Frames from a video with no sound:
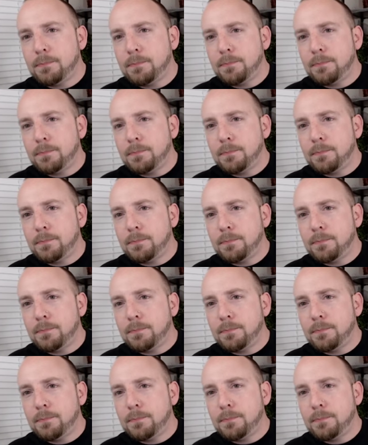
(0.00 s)
Filmmaker
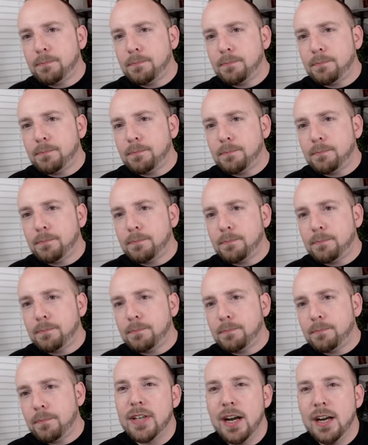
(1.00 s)
wannabes, do you believe the
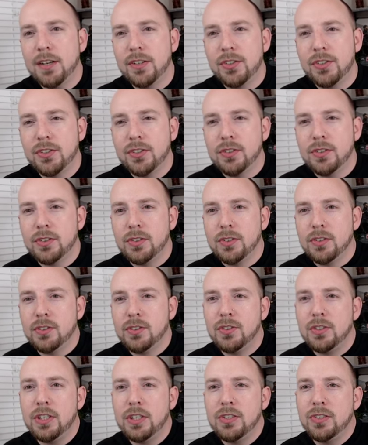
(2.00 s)
entire
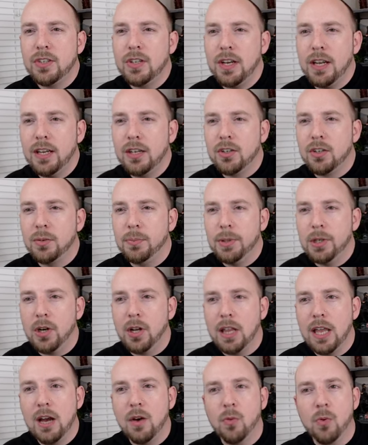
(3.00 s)
season 8 could be
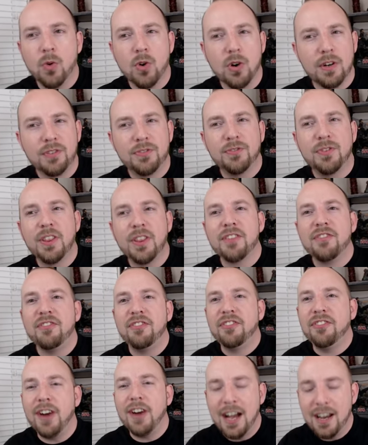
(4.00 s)
all out war for the
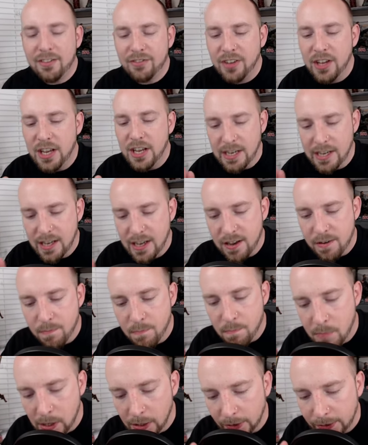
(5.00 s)
five
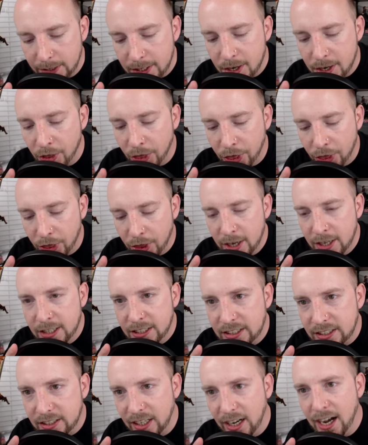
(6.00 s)
millionth
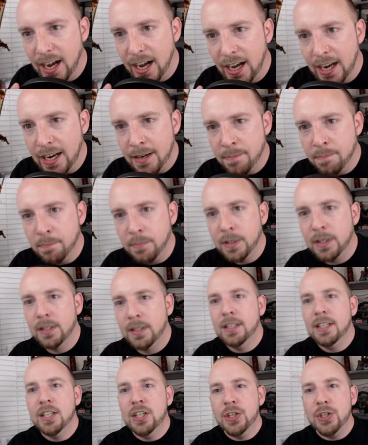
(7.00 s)
time?
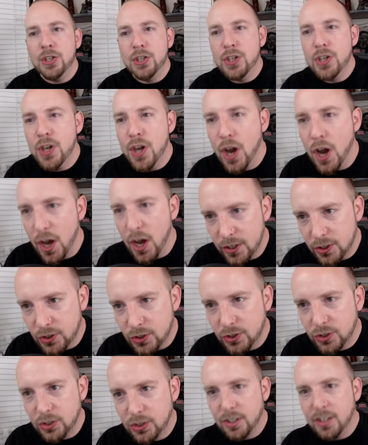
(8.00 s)

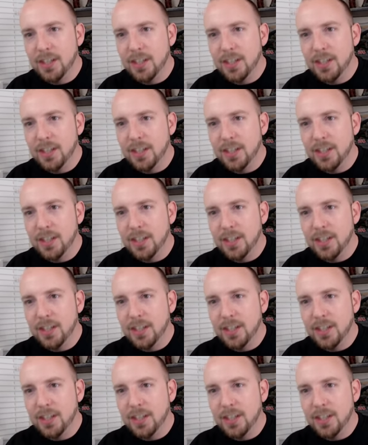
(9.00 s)
Yes.